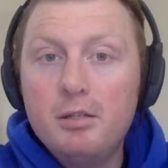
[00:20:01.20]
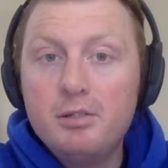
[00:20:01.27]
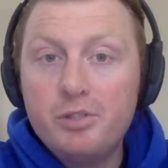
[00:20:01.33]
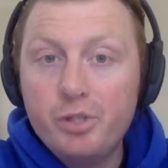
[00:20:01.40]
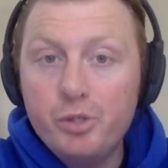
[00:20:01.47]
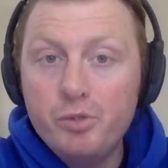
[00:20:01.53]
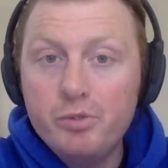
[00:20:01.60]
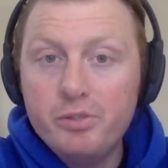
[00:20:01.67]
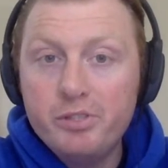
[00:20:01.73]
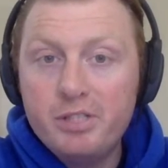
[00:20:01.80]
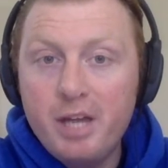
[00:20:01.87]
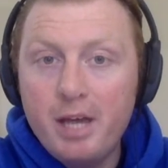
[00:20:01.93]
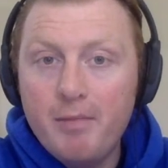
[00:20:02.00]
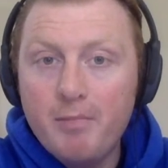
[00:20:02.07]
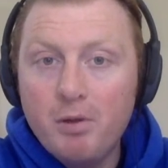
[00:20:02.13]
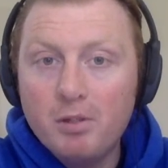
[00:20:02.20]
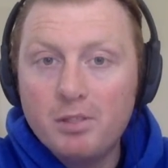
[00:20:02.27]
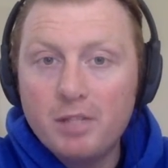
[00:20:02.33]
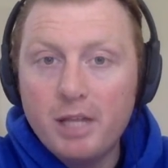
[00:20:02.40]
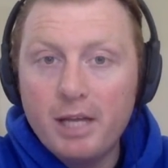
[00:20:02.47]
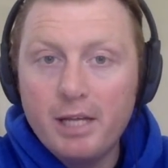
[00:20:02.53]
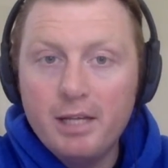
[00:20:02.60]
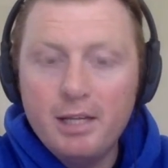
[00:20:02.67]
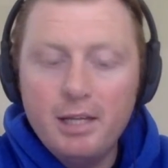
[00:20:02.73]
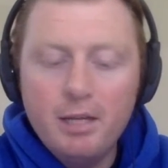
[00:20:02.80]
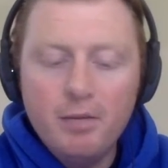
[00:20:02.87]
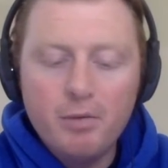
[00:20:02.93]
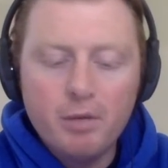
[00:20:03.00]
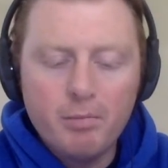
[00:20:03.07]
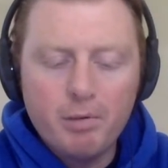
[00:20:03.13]
Tuesday, most
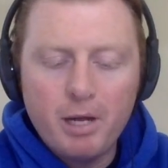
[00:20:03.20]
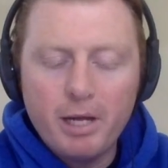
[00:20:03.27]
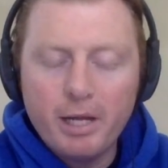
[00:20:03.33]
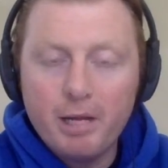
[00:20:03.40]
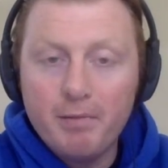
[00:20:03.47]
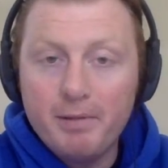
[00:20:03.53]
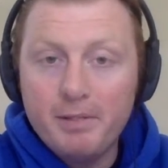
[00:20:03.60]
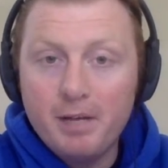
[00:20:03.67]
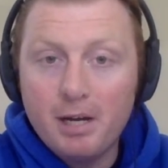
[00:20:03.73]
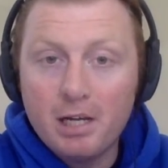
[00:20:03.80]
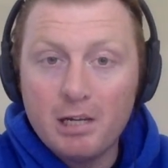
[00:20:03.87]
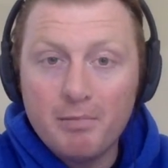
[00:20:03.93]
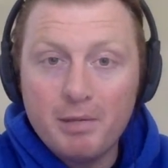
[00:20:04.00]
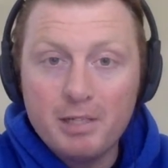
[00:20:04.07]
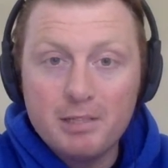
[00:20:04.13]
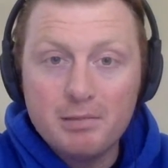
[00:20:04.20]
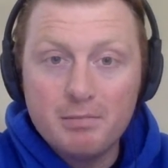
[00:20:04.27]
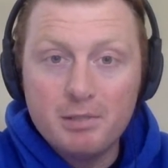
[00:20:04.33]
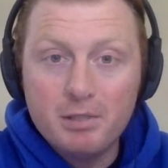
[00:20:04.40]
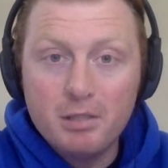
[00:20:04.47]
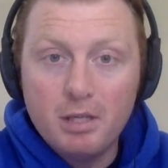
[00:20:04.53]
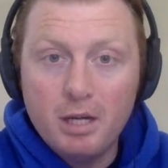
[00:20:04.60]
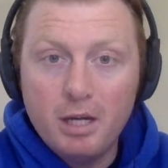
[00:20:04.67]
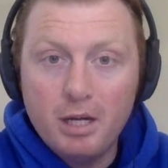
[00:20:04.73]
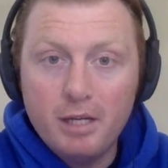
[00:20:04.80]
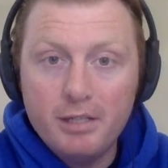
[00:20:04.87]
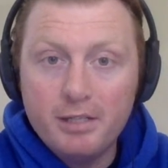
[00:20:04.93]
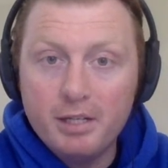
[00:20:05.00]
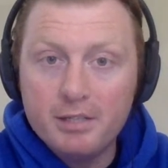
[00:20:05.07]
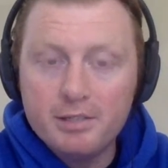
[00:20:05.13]
likely. We're probably going to be talking about some
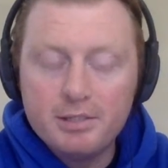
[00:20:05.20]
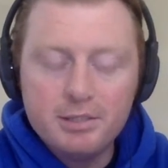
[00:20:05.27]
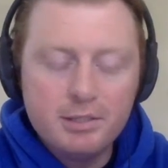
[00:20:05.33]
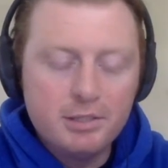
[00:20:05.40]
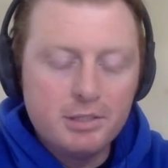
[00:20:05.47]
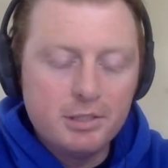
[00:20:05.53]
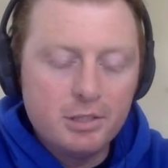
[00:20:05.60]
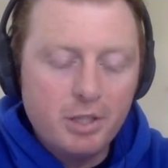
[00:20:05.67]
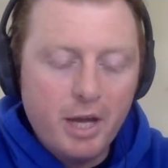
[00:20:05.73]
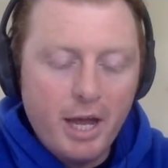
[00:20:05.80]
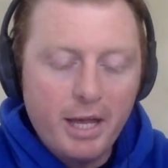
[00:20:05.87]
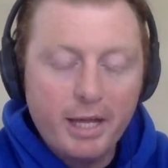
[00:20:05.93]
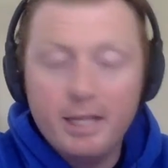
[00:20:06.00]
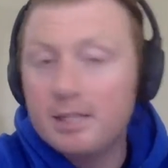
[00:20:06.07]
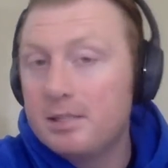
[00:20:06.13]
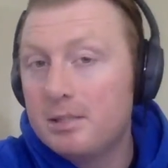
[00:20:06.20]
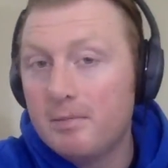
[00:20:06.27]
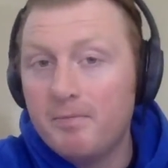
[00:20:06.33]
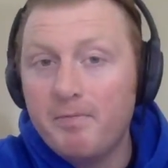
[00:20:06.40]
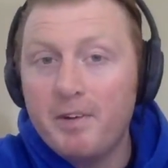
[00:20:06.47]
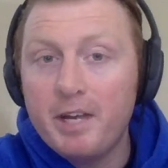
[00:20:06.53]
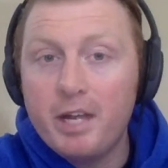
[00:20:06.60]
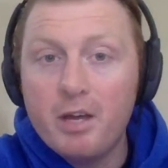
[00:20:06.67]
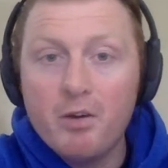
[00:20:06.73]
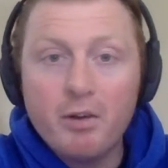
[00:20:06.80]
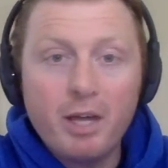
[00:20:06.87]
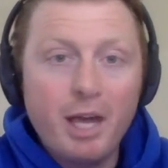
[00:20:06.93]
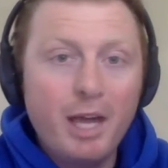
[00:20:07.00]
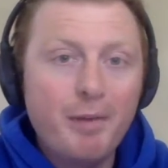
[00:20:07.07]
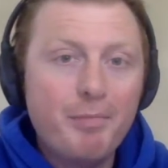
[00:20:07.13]
Dungeons and Dragons, some video
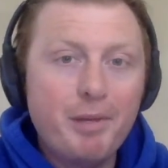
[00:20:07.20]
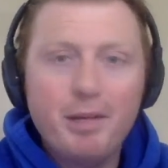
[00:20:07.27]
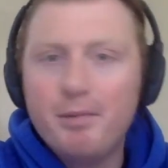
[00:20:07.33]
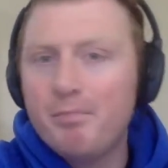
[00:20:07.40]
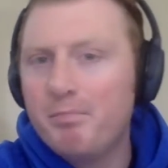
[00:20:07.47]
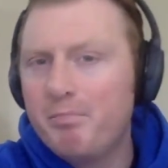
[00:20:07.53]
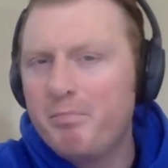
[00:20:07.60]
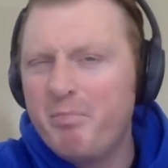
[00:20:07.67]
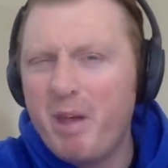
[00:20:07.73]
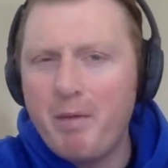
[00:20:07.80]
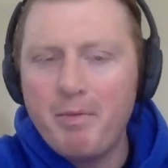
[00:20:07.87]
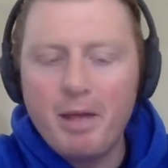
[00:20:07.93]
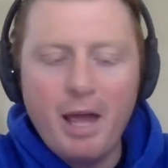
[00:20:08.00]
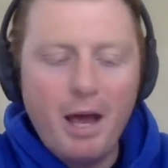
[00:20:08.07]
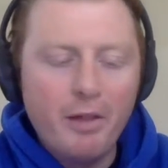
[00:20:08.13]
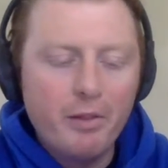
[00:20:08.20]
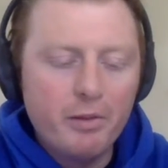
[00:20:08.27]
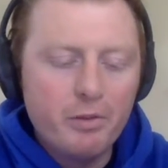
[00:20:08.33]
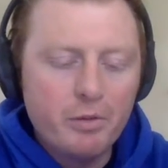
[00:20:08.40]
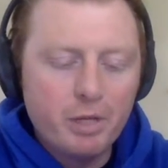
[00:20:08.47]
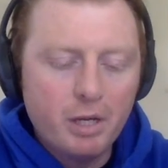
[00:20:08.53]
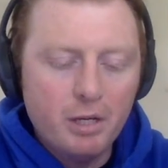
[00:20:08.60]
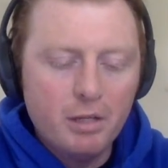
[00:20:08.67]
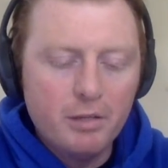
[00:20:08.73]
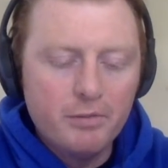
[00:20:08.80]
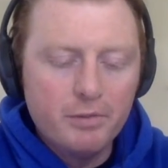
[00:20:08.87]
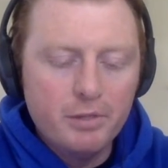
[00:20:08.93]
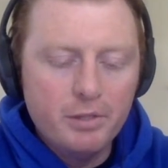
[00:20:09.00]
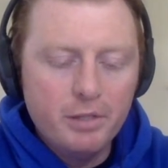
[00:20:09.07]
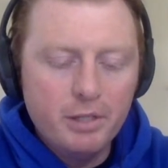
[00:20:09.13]
gaming, maybe how the new Call of
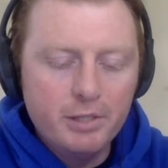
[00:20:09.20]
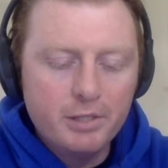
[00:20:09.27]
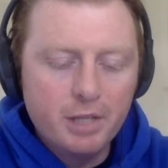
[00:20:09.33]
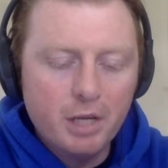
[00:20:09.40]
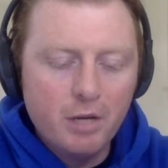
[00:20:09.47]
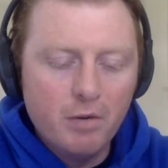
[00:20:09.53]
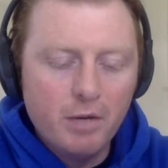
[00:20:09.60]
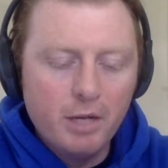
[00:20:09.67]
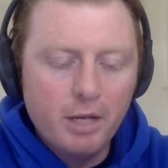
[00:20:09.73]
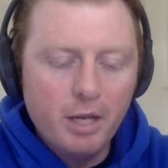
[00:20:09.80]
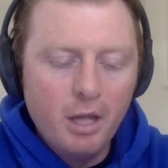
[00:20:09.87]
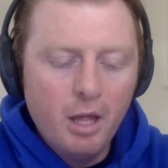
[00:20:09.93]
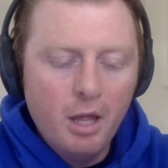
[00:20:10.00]
Duty's going.